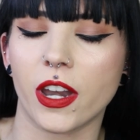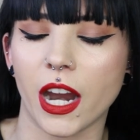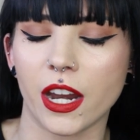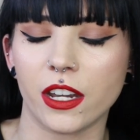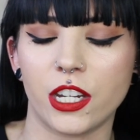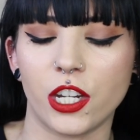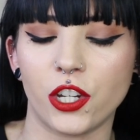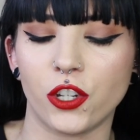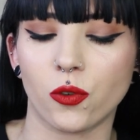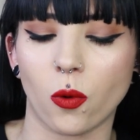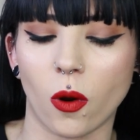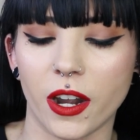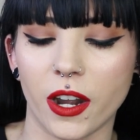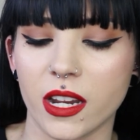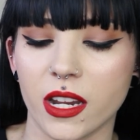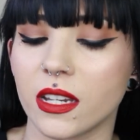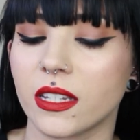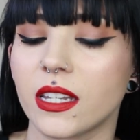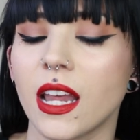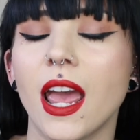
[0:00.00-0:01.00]
the nineteen
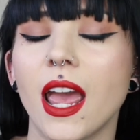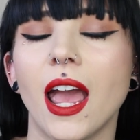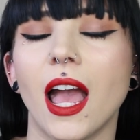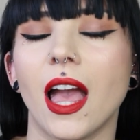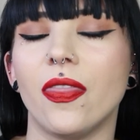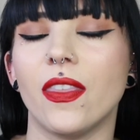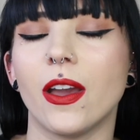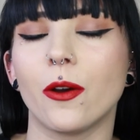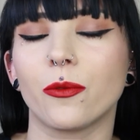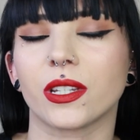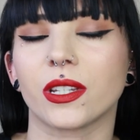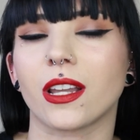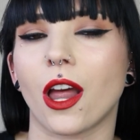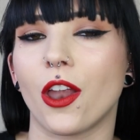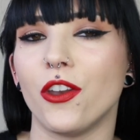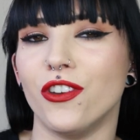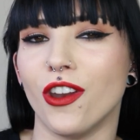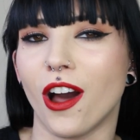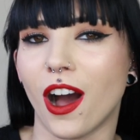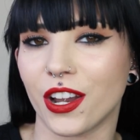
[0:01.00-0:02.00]
twenties, and that was
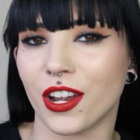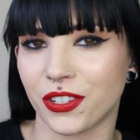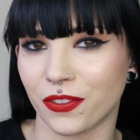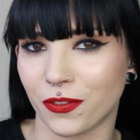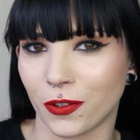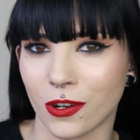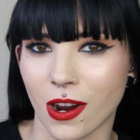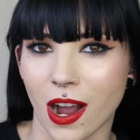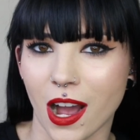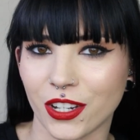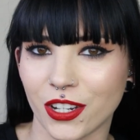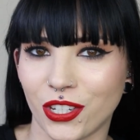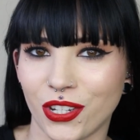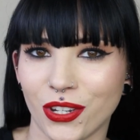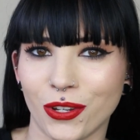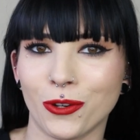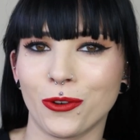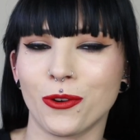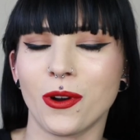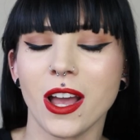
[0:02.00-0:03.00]

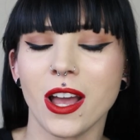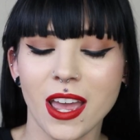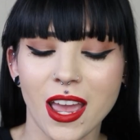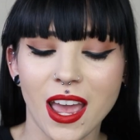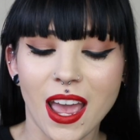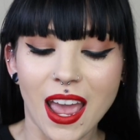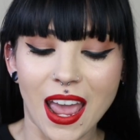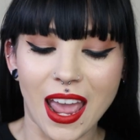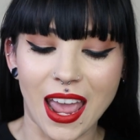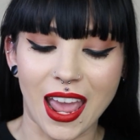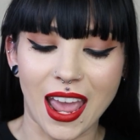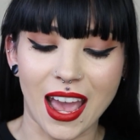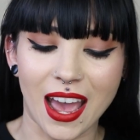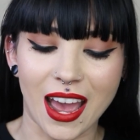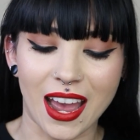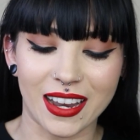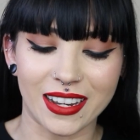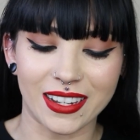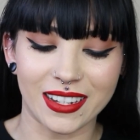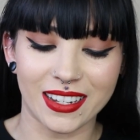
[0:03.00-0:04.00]
Nosferatu.
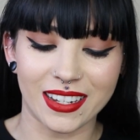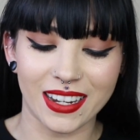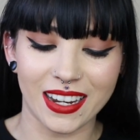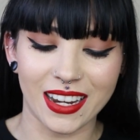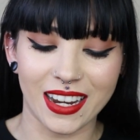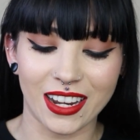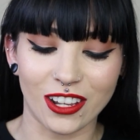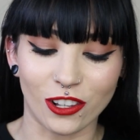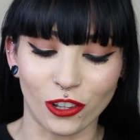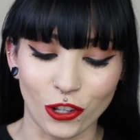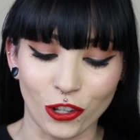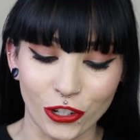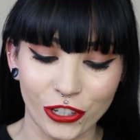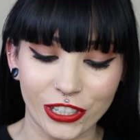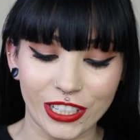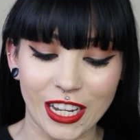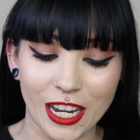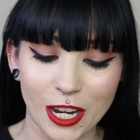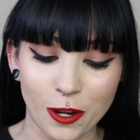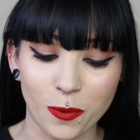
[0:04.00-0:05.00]
And it
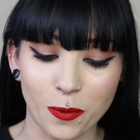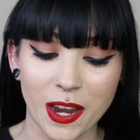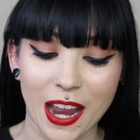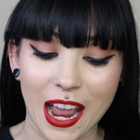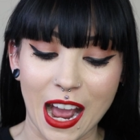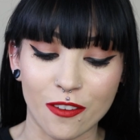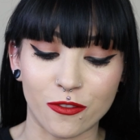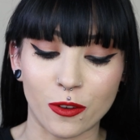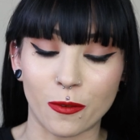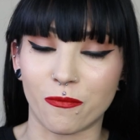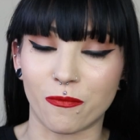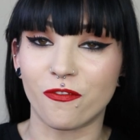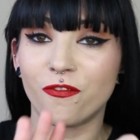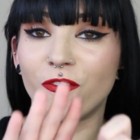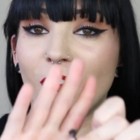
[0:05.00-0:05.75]
looks like we have a